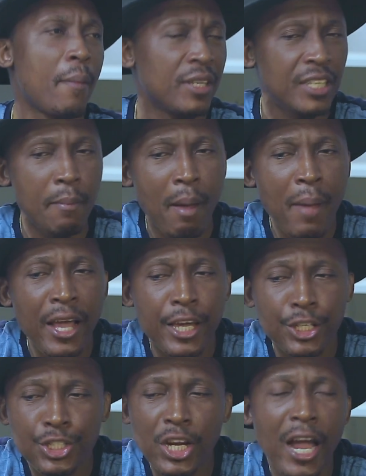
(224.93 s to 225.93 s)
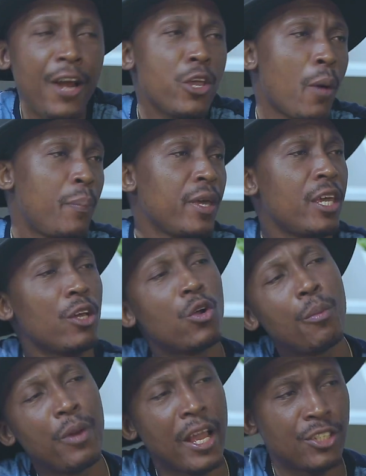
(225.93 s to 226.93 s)
They say, Mama Nkechi, carry your pikin,
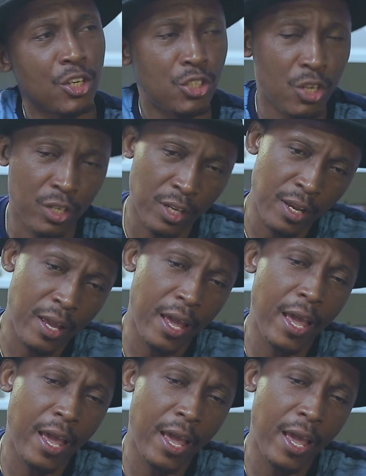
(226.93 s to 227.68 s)
go immunization.